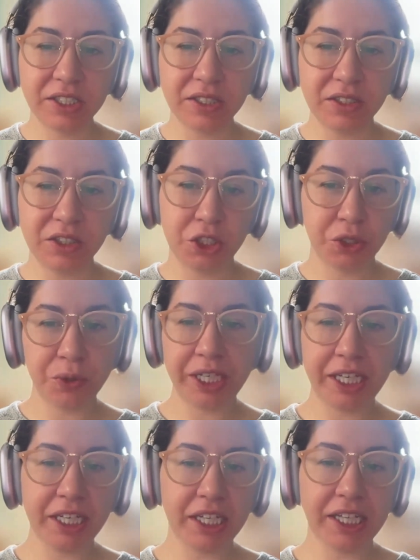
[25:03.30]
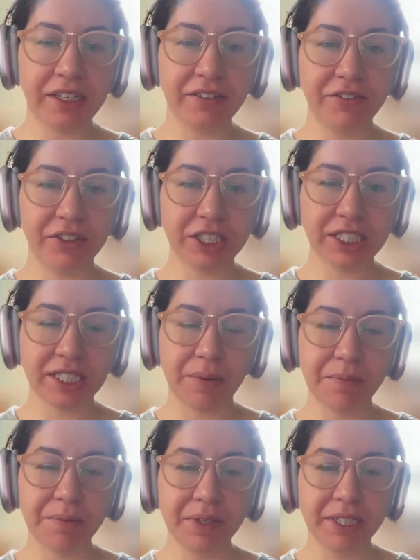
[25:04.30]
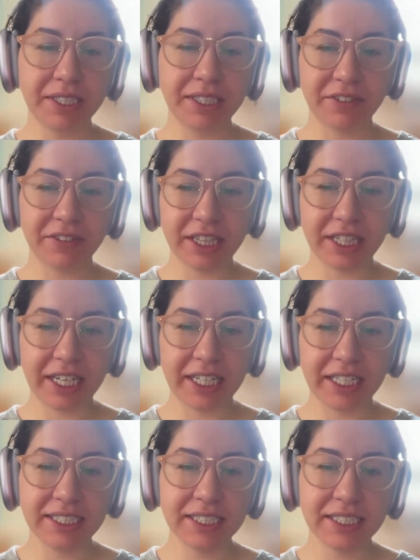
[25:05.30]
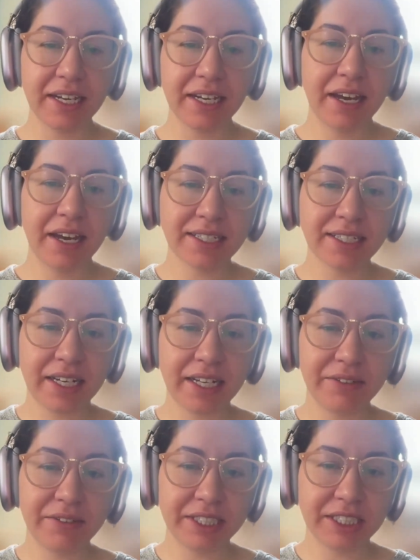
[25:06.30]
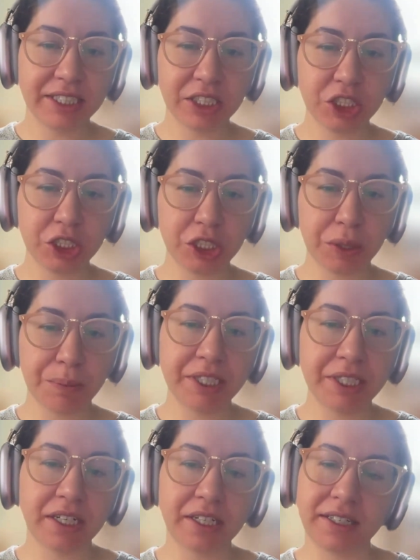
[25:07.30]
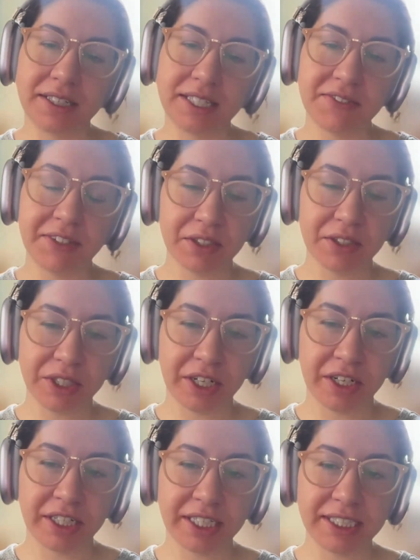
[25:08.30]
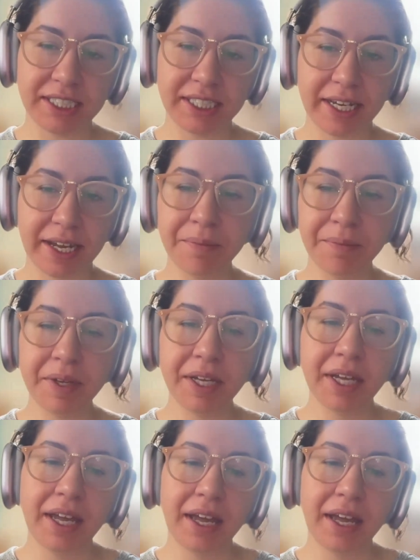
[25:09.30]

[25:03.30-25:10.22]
can do healing for some different things. Has any research been done in this field regarding TM?